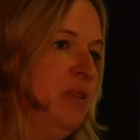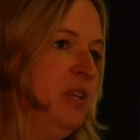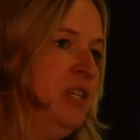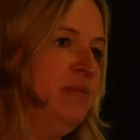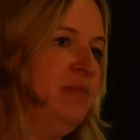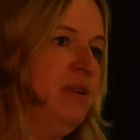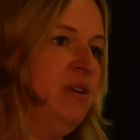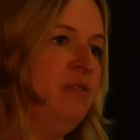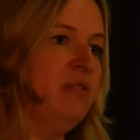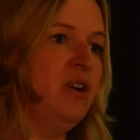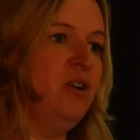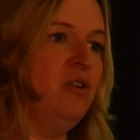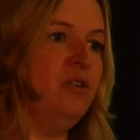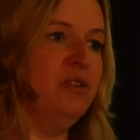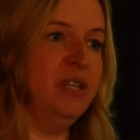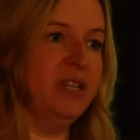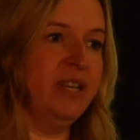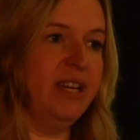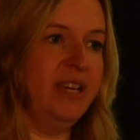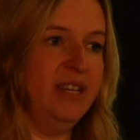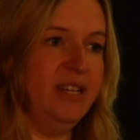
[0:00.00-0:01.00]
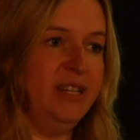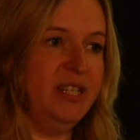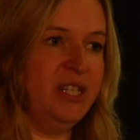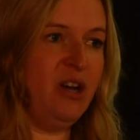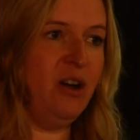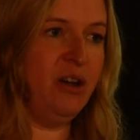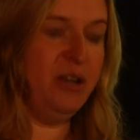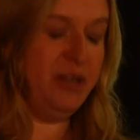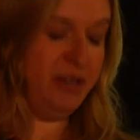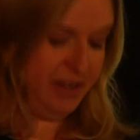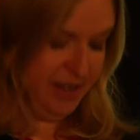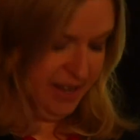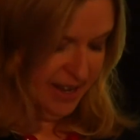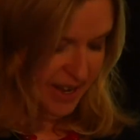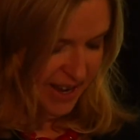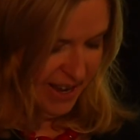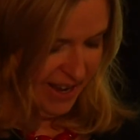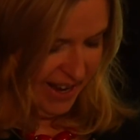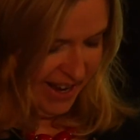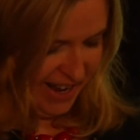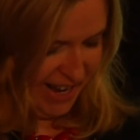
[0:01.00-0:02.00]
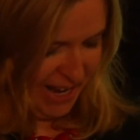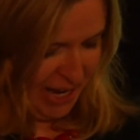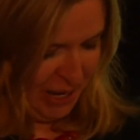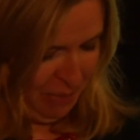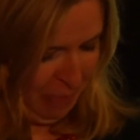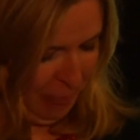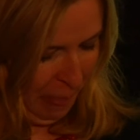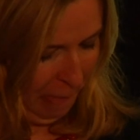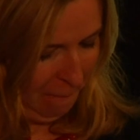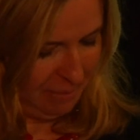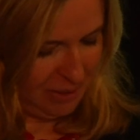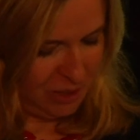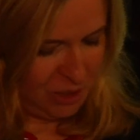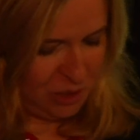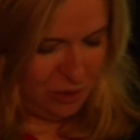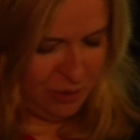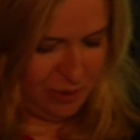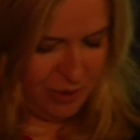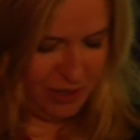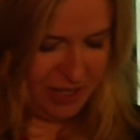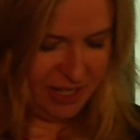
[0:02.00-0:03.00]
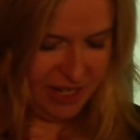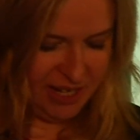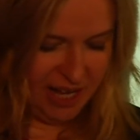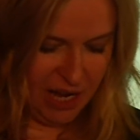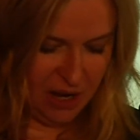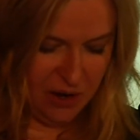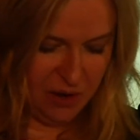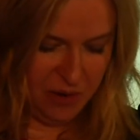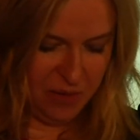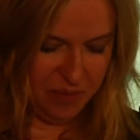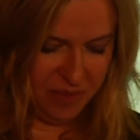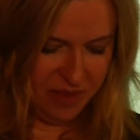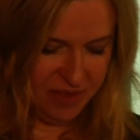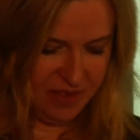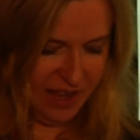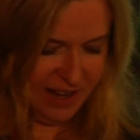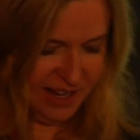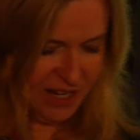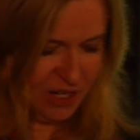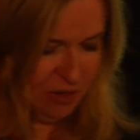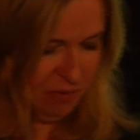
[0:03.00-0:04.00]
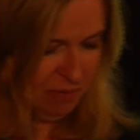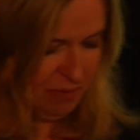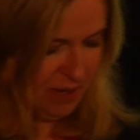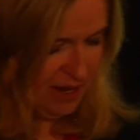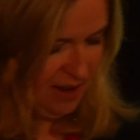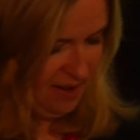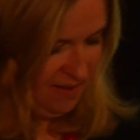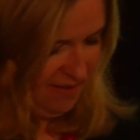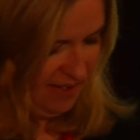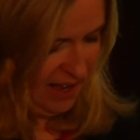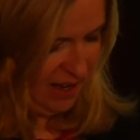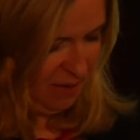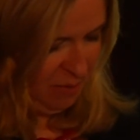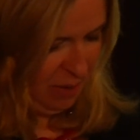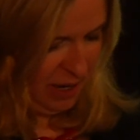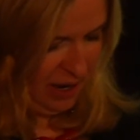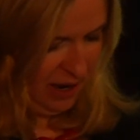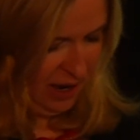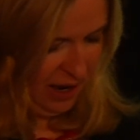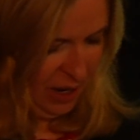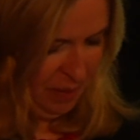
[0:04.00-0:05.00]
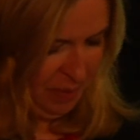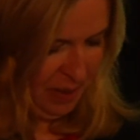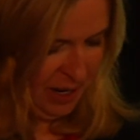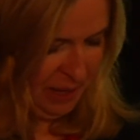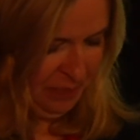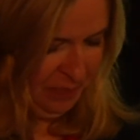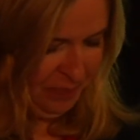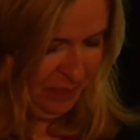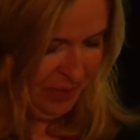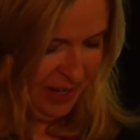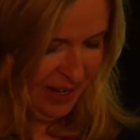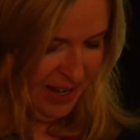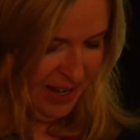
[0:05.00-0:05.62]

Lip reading: bloody well go on and get it done. So we'll see how that might happen.